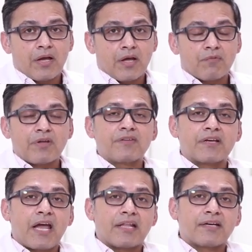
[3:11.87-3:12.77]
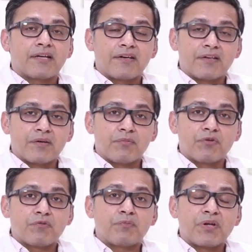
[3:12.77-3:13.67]
and once the catheter is
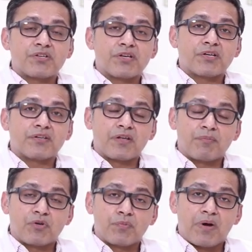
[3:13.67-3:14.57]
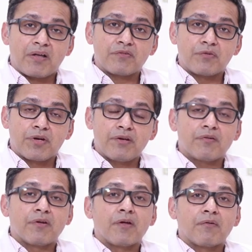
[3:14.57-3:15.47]
removed, patient is able to pass
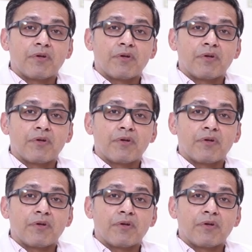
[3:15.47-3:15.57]
urine